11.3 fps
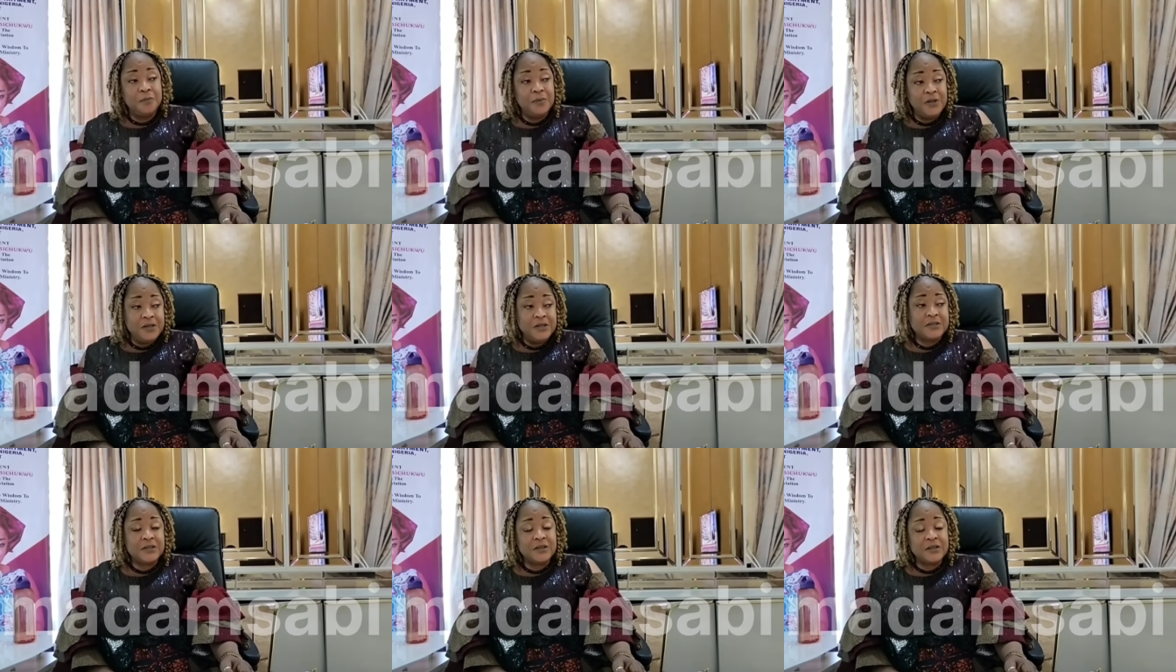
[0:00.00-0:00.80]

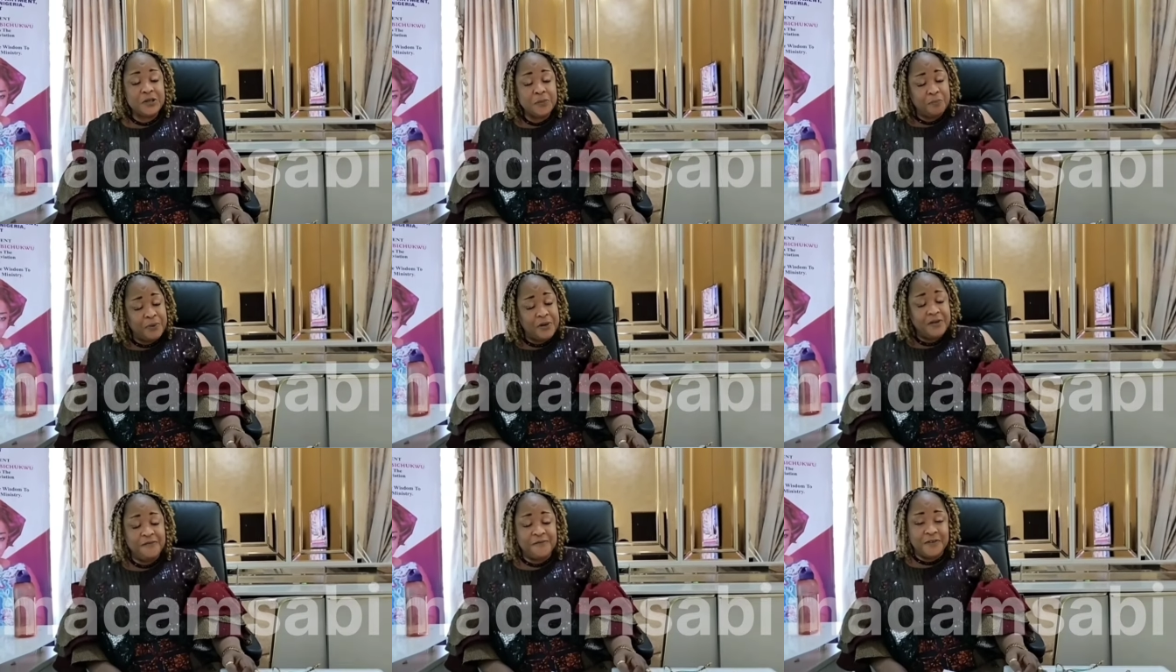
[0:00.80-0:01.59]
Please keep
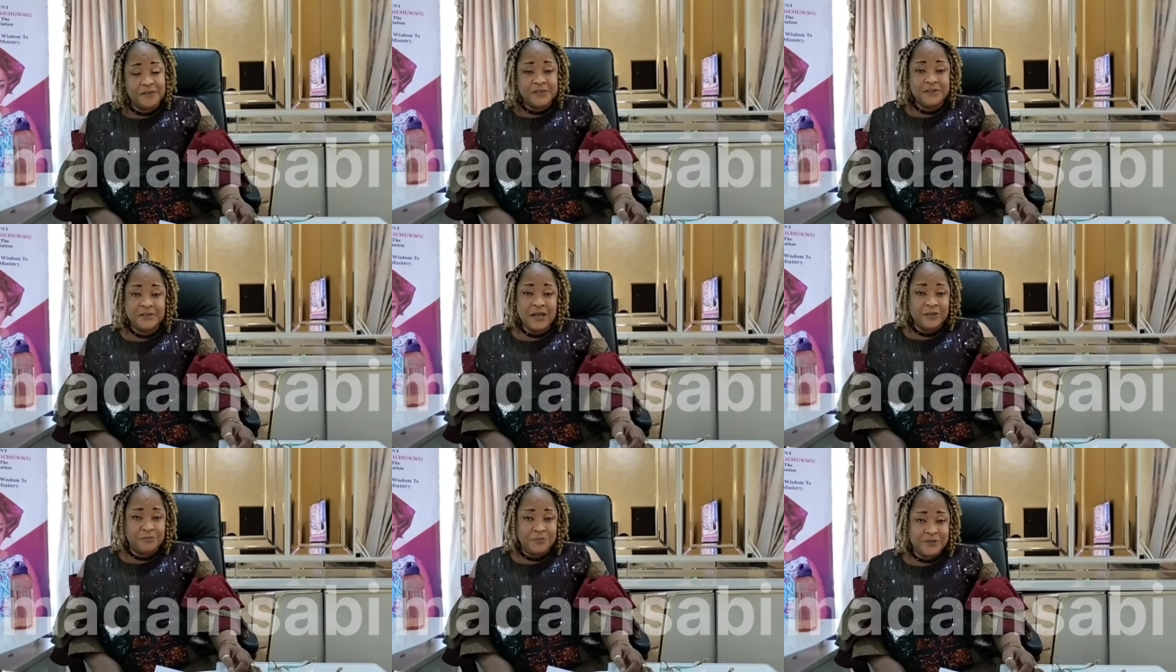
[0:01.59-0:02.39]
praying for the
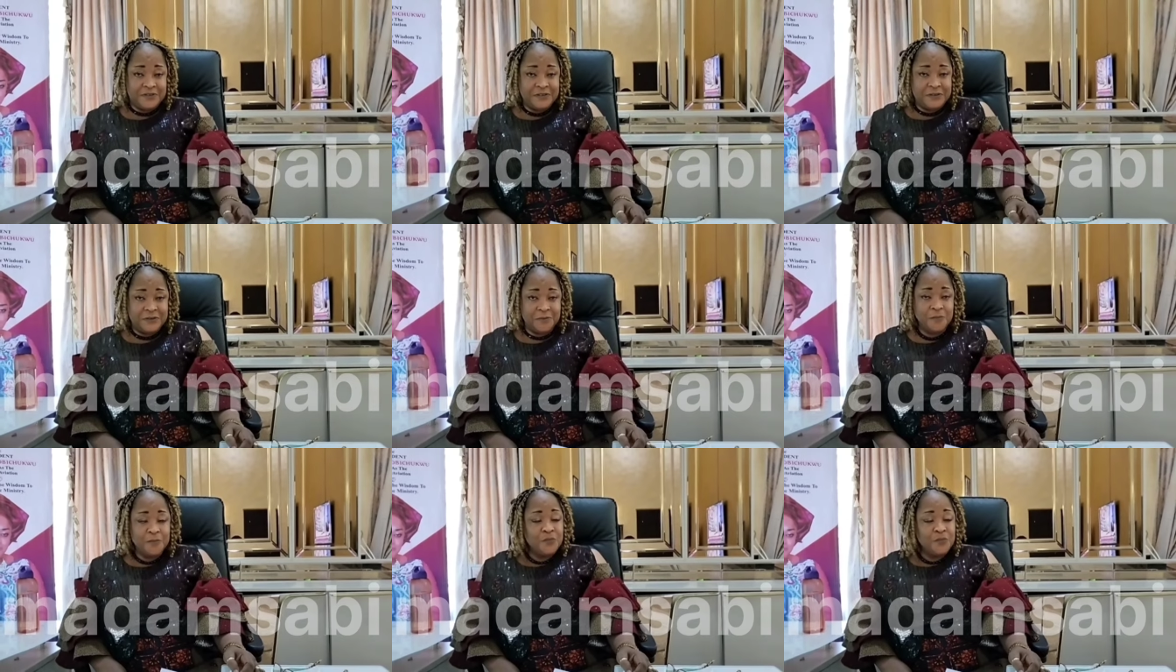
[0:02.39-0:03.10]
administration.